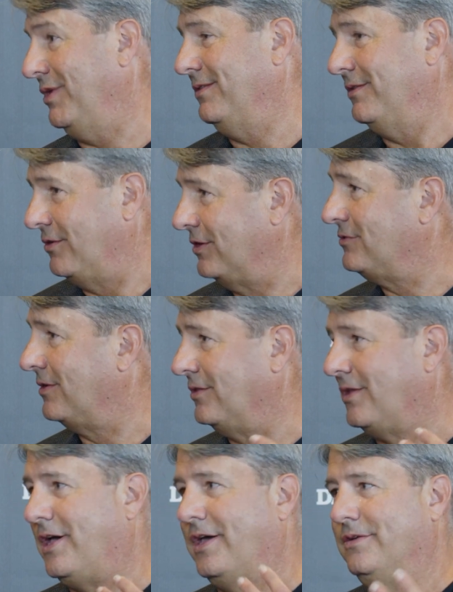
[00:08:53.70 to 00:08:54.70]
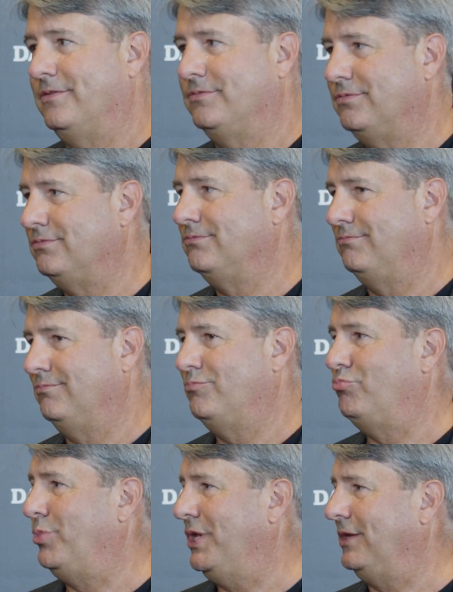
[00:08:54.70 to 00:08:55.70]
There is a lot of
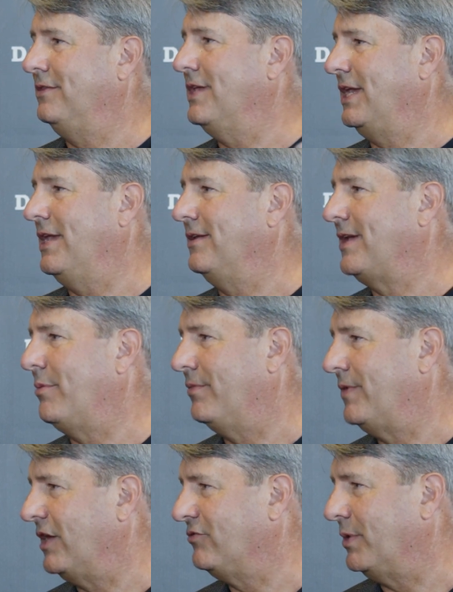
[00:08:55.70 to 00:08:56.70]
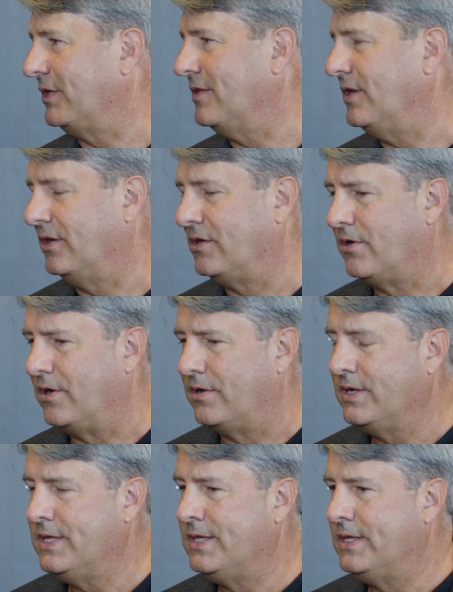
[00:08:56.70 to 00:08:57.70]
big thinking type of aspect that occur.
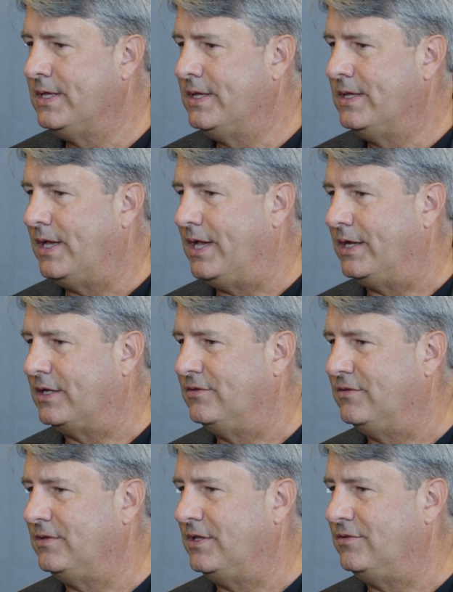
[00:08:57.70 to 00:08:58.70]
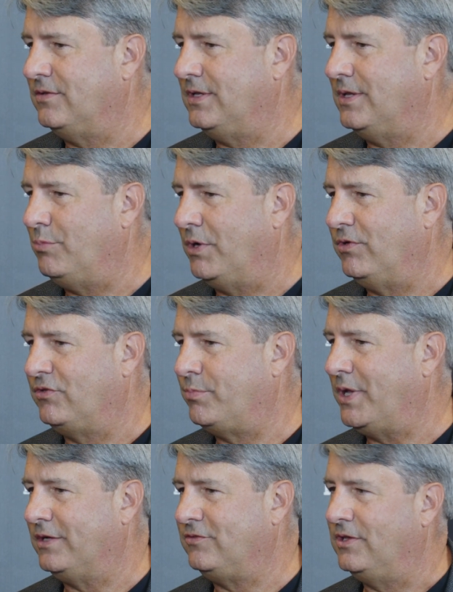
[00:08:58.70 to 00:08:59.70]
Because in many
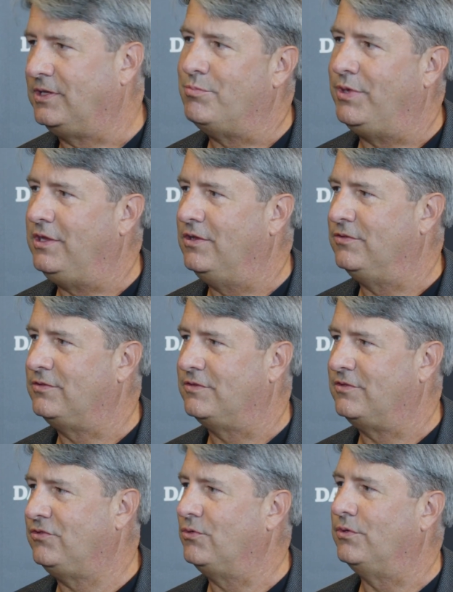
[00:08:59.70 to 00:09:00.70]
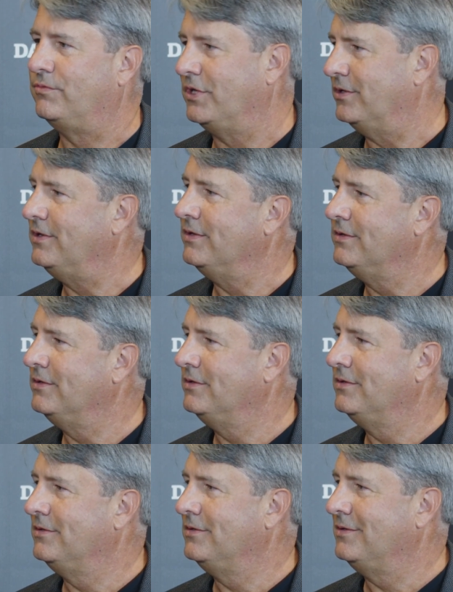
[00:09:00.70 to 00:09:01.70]
respects, it could be used as a tool of good.
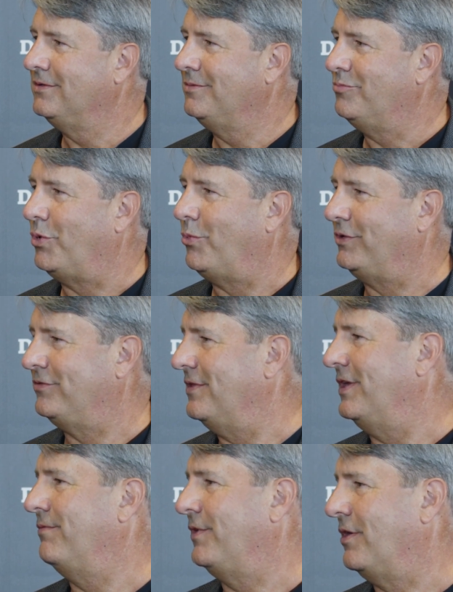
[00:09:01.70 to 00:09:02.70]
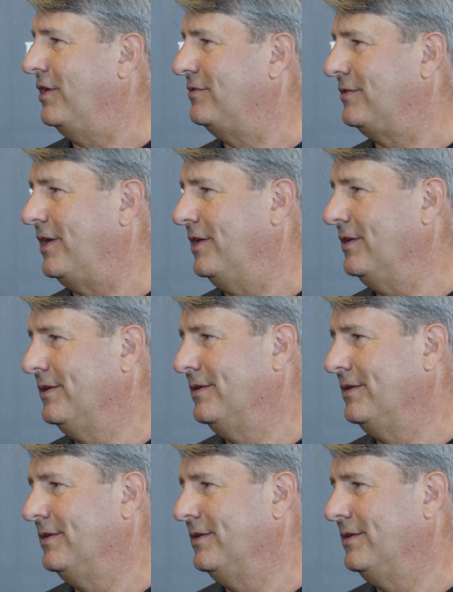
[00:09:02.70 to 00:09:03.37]
But what's the nefarious side?